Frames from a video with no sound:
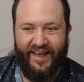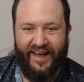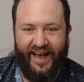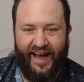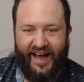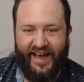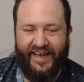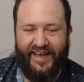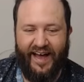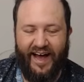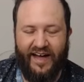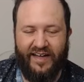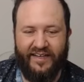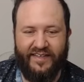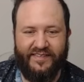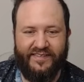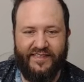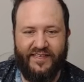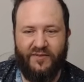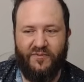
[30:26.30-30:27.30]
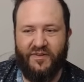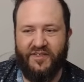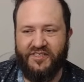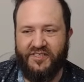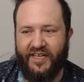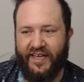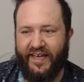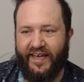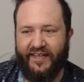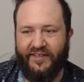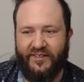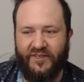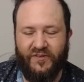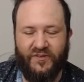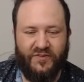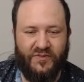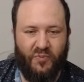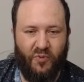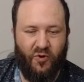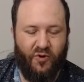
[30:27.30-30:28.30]
I honestly wish I had
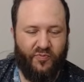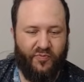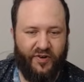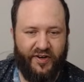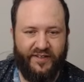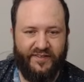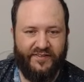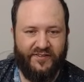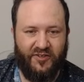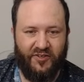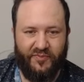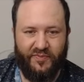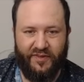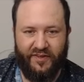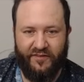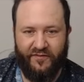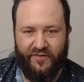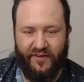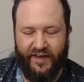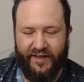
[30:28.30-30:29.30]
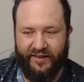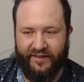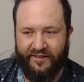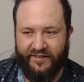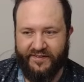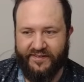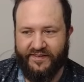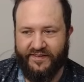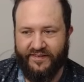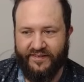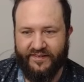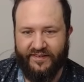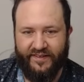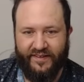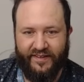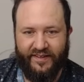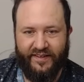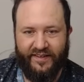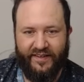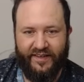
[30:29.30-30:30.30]
used more Brainstorm in the finals,
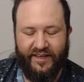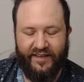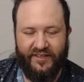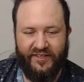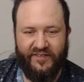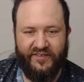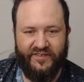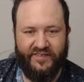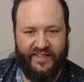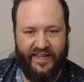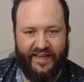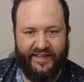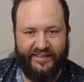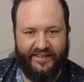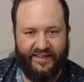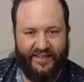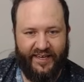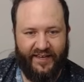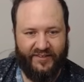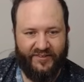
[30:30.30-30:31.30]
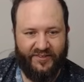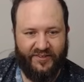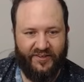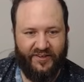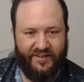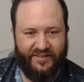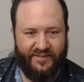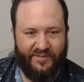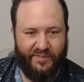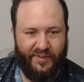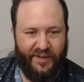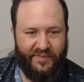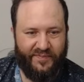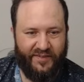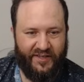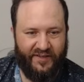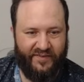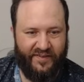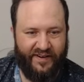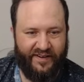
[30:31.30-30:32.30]
and used that to counter Haunted
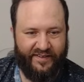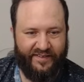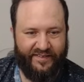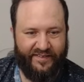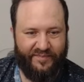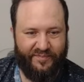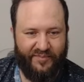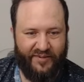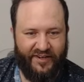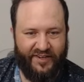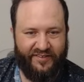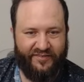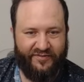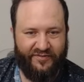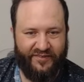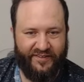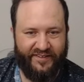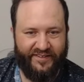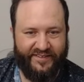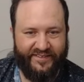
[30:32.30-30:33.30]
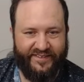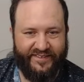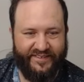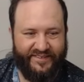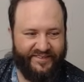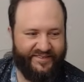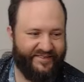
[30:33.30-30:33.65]
Pumpkin rather than Brain Freeze.